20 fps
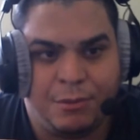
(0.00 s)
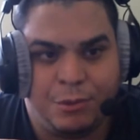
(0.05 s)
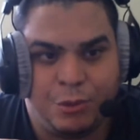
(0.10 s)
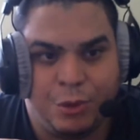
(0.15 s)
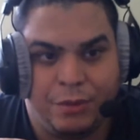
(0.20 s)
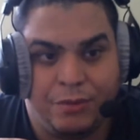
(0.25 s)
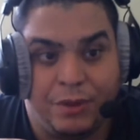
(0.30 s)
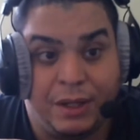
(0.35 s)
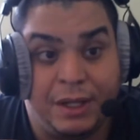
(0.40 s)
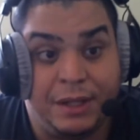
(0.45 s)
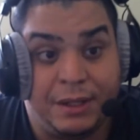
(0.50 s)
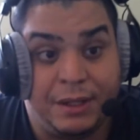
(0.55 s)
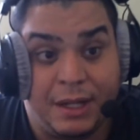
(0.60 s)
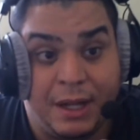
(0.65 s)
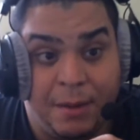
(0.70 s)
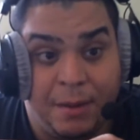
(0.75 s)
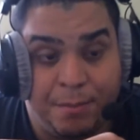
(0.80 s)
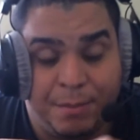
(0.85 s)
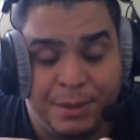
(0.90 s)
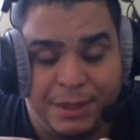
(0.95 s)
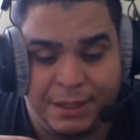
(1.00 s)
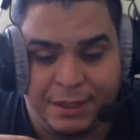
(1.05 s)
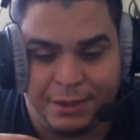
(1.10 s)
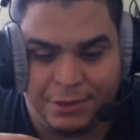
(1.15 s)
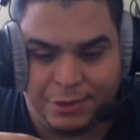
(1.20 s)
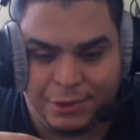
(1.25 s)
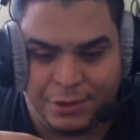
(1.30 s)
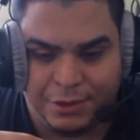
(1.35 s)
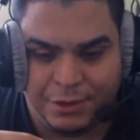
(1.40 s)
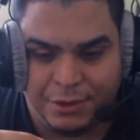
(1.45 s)
with other
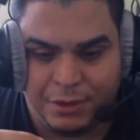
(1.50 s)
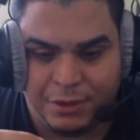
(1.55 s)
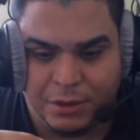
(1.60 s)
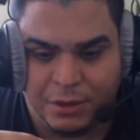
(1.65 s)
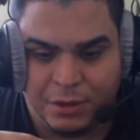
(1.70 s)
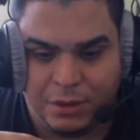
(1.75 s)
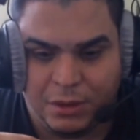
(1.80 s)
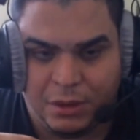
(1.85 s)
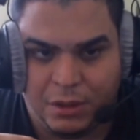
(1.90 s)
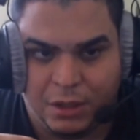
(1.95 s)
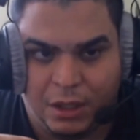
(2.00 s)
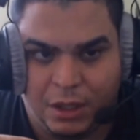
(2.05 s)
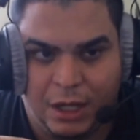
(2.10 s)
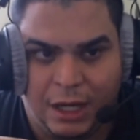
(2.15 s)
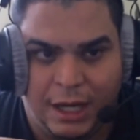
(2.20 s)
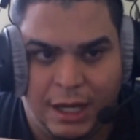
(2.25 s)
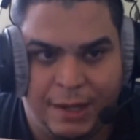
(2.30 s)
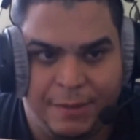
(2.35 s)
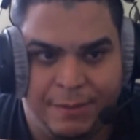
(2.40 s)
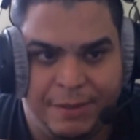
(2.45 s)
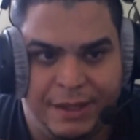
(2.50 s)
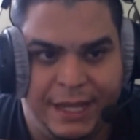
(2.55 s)
companies, you